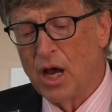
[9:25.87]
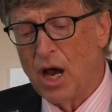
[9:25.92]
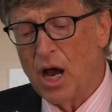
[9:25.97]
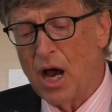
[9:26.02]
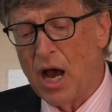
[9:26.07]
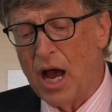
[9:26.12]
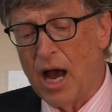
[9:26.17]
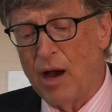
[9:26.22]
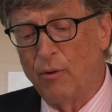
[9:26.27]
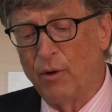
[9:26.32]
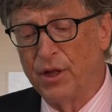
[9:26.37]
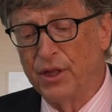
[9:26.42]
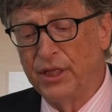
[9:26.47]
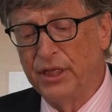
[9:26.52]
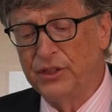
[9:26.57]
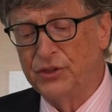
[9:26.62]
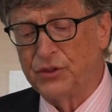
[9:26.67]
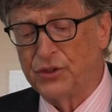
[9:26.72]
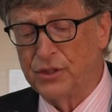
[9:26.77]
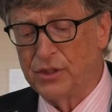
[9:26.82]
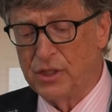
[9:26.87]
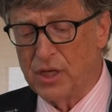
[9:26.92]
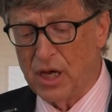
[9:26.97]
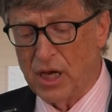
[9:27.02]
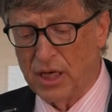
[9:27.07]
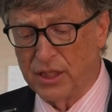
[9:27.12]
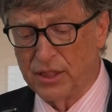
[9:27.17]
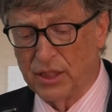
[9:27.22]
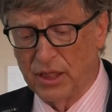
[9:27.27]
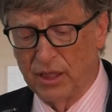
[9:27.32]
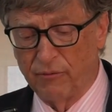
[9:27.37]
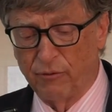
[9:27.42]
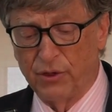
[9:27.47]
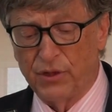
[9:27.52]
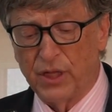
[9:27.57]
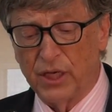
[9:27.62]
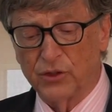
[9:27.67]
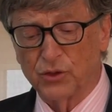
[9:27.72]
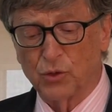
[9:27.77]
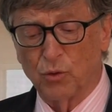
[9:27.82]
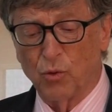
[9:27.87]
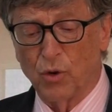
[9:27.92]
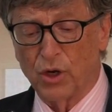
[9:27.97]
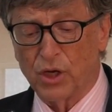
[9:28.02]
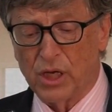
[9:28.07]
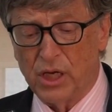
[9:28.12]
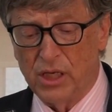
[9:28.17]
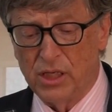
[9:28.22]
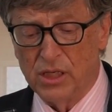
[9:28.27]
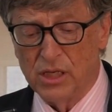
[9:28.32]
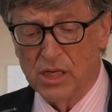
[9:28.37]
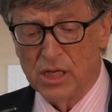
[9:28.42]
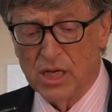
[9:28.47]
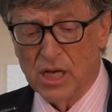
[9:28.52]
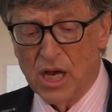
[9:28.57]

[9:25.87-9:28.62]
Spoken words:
how well these delivery things are working.